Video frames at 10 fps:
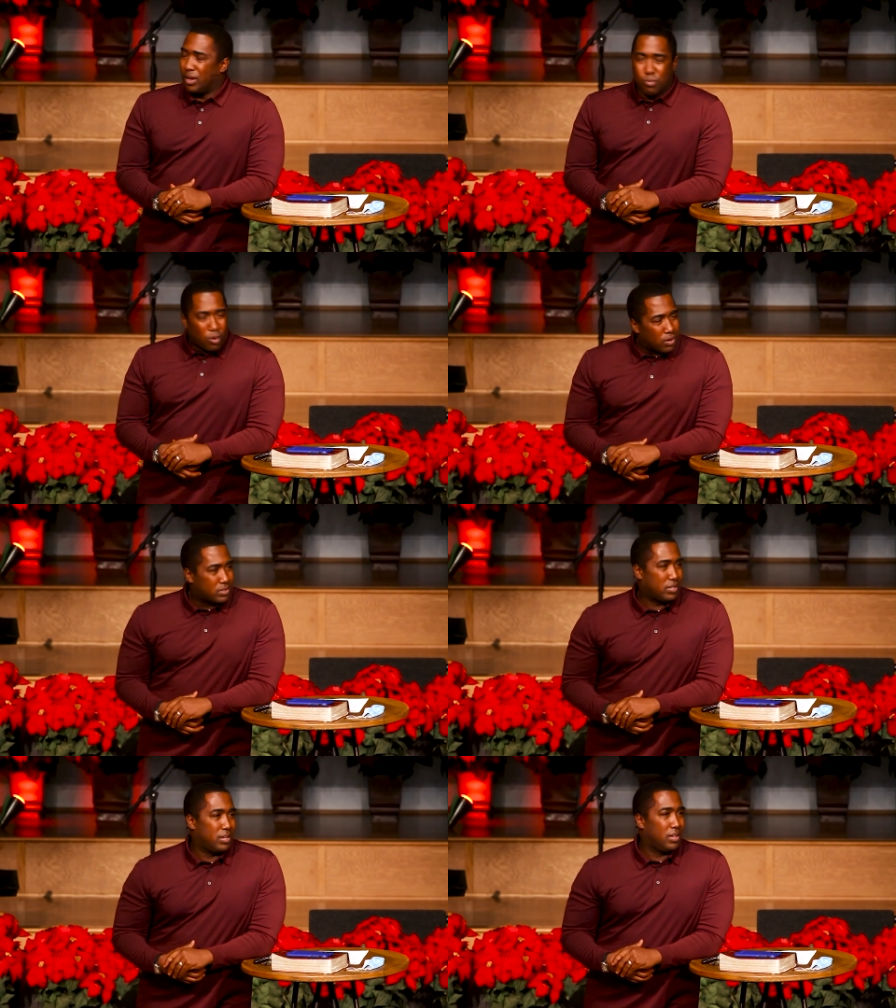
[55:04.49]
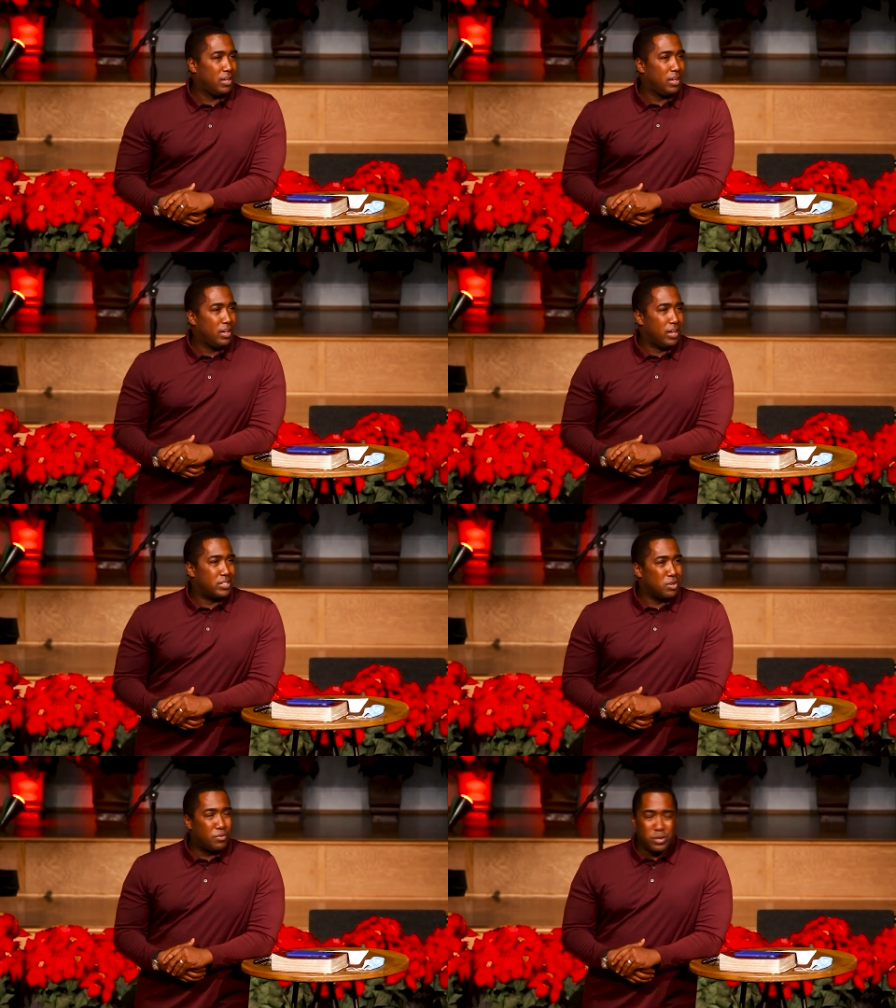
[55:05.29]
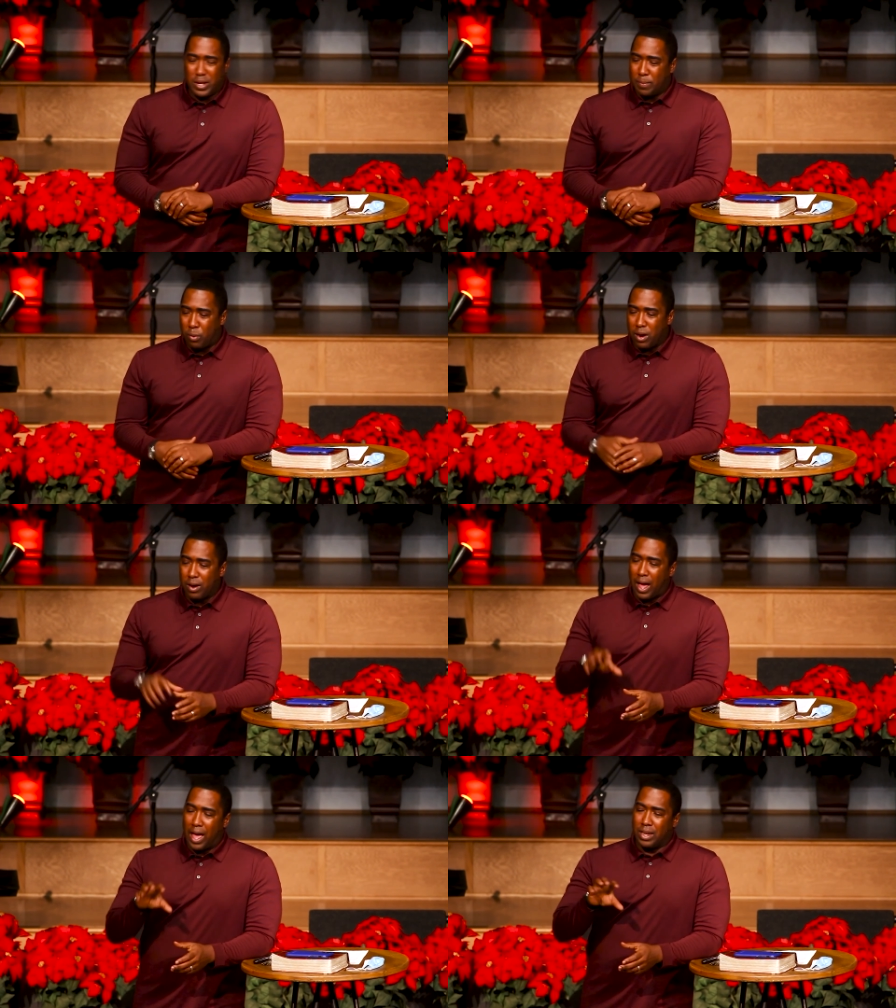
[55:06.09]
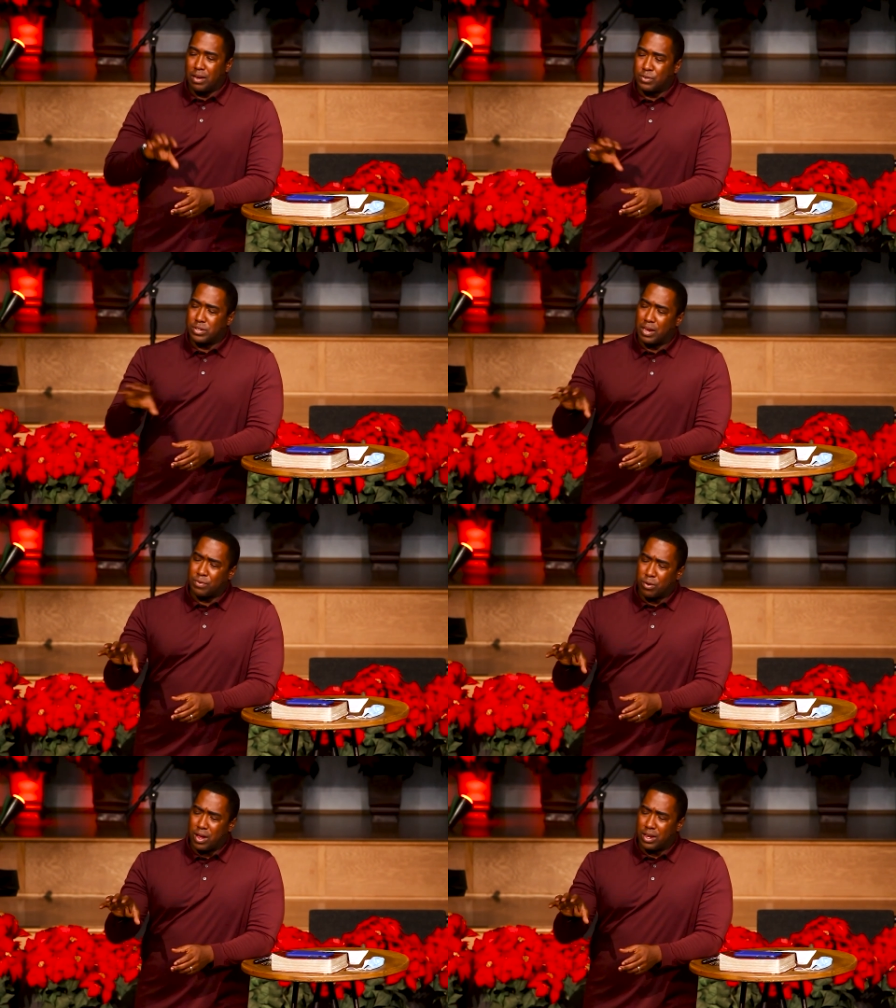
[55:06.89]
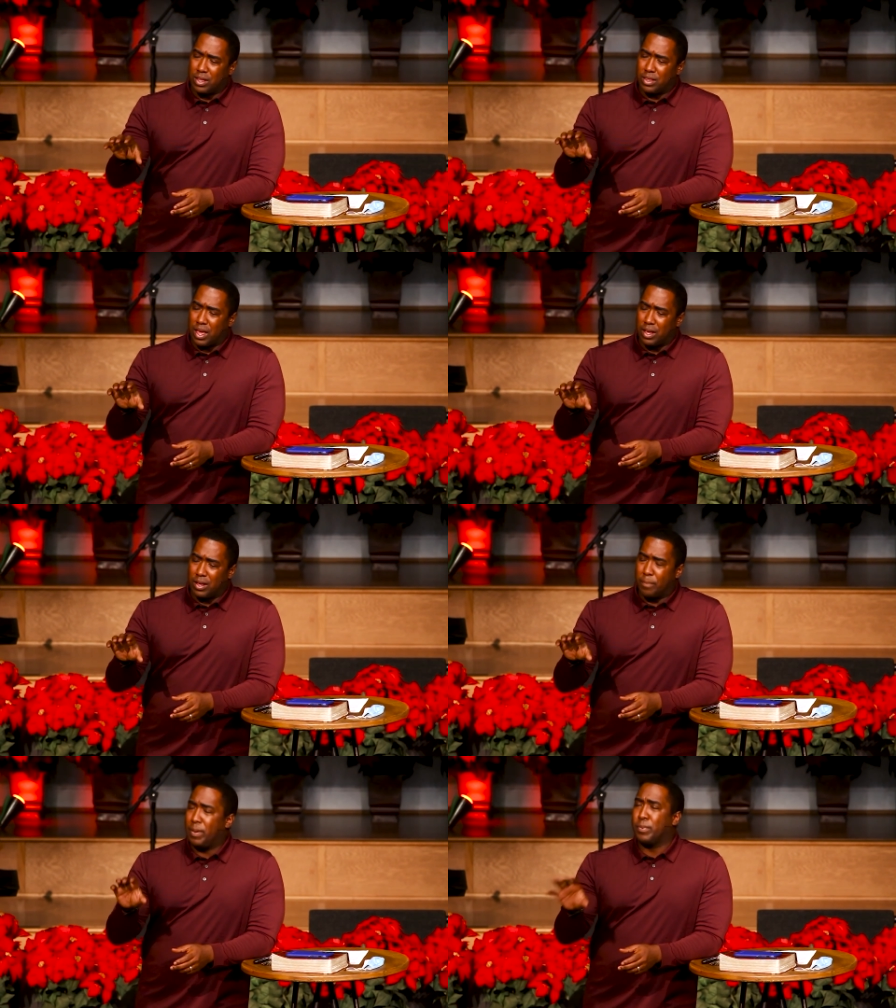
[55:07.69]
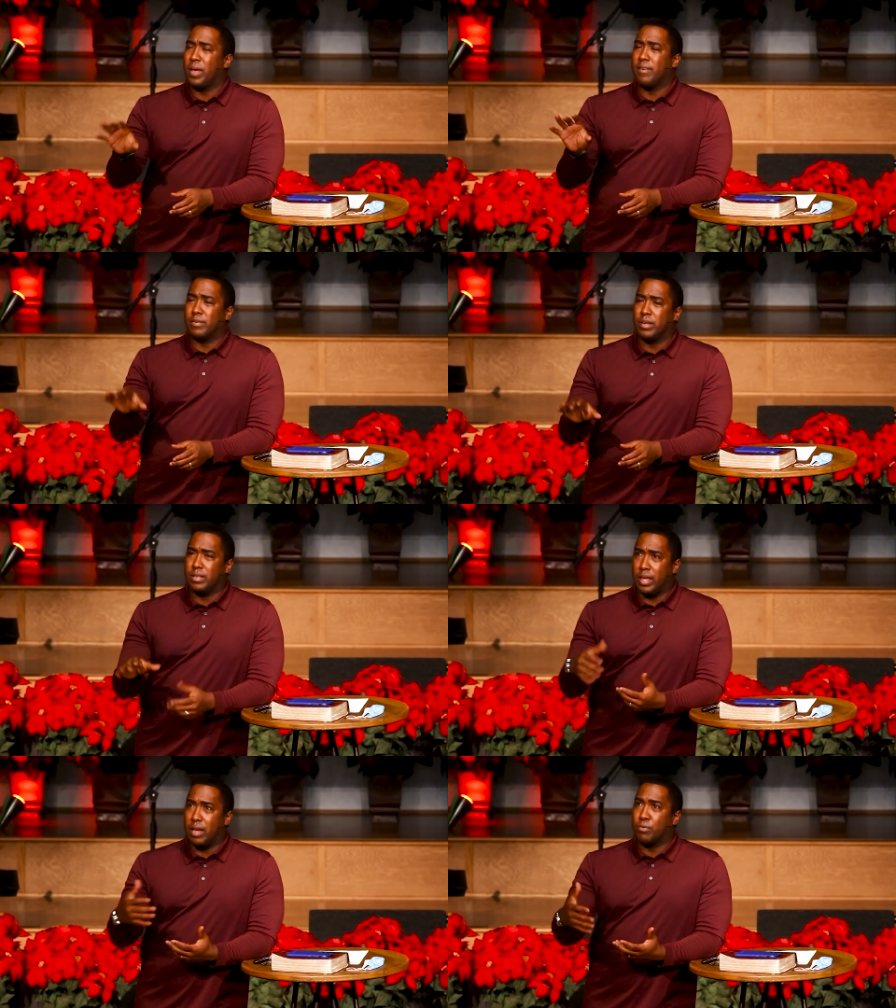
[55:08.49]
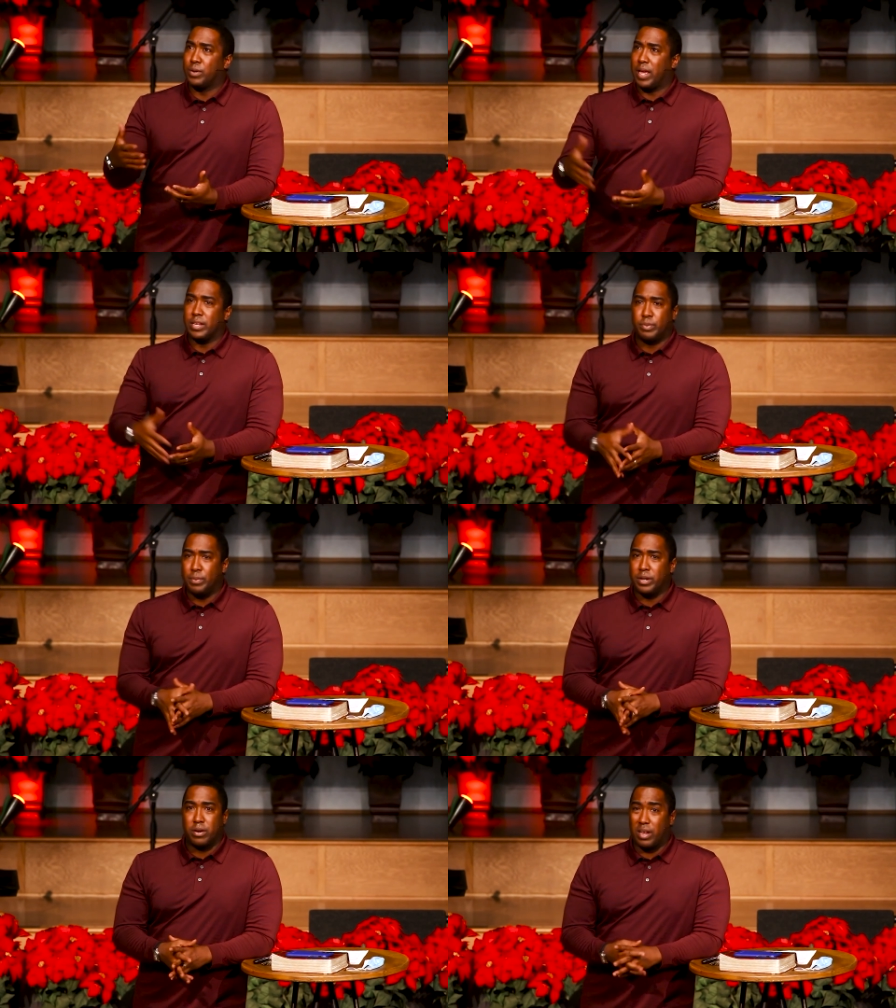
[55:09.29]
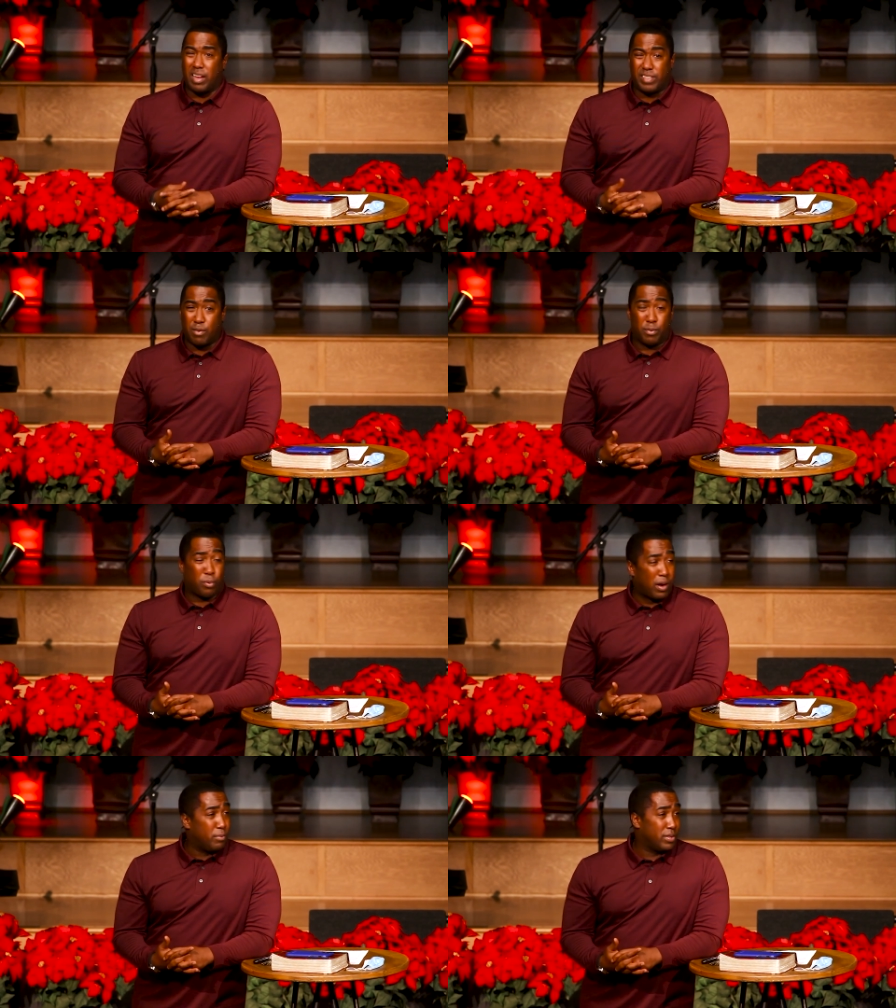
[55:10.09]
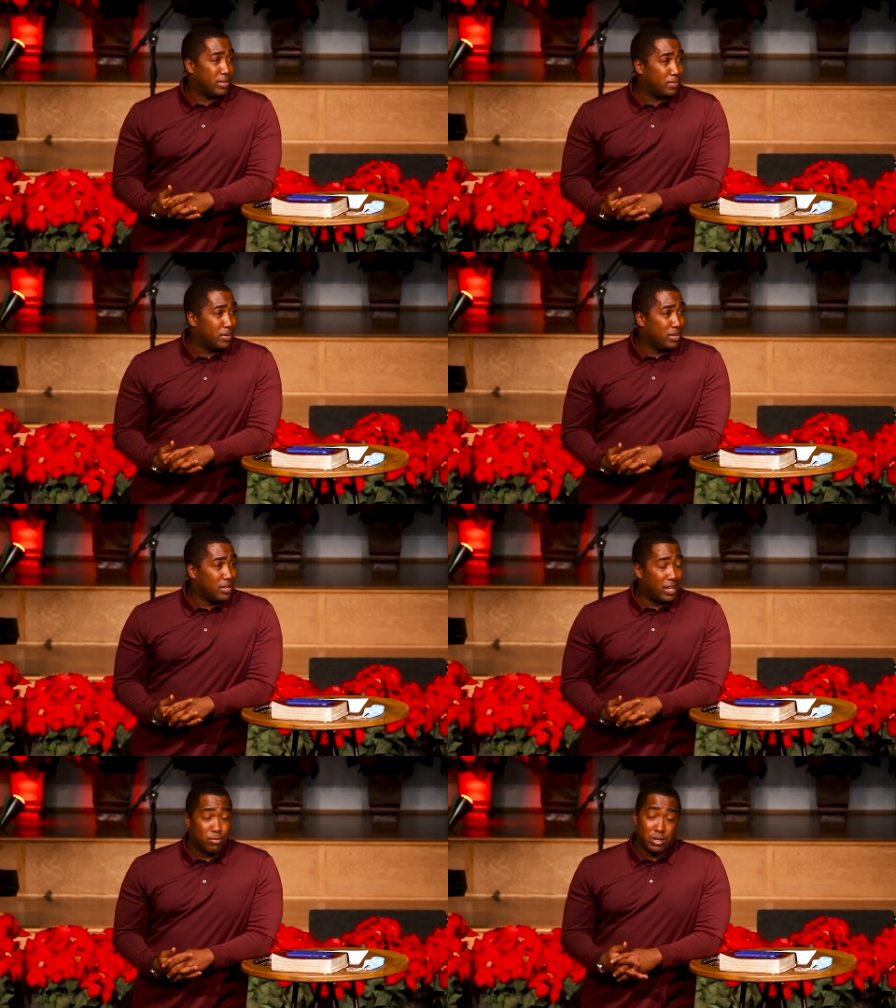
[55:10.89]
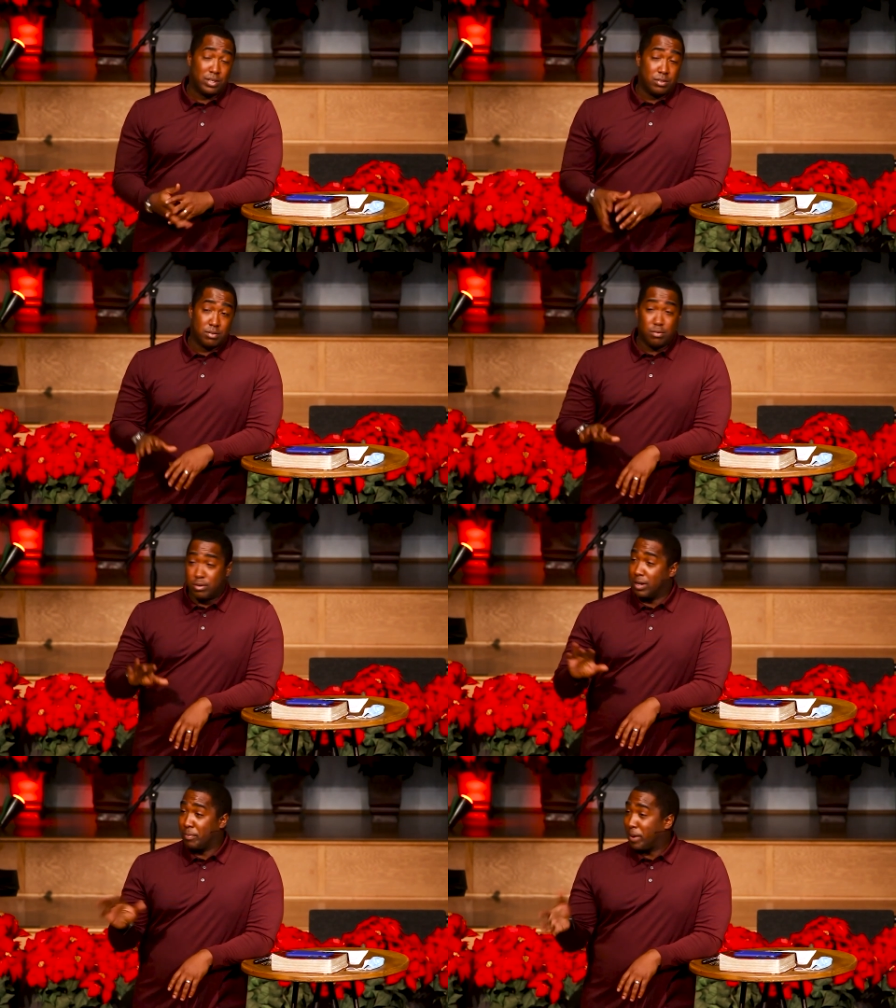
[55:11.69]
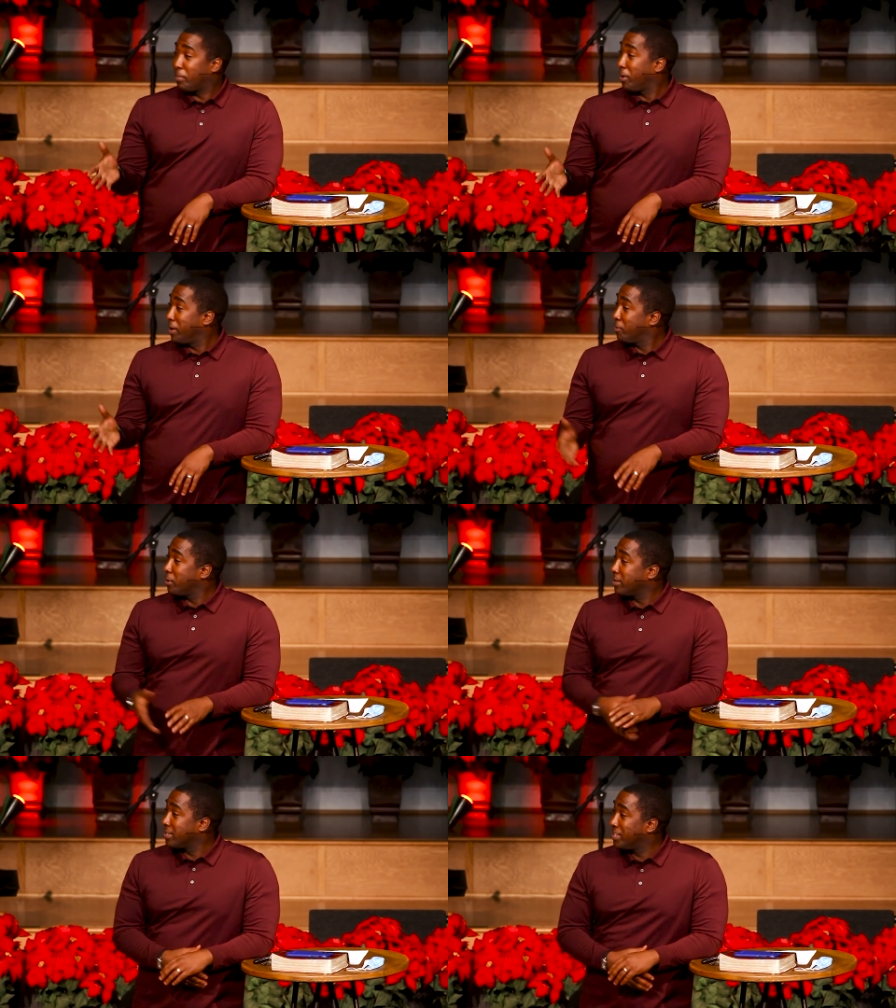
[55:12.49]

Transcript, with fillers: It works. So if you need prayer, I never take for granted that uh, people have uh, that everyone has people in their life that will pray with them. And really, you don't want everybody praying for you.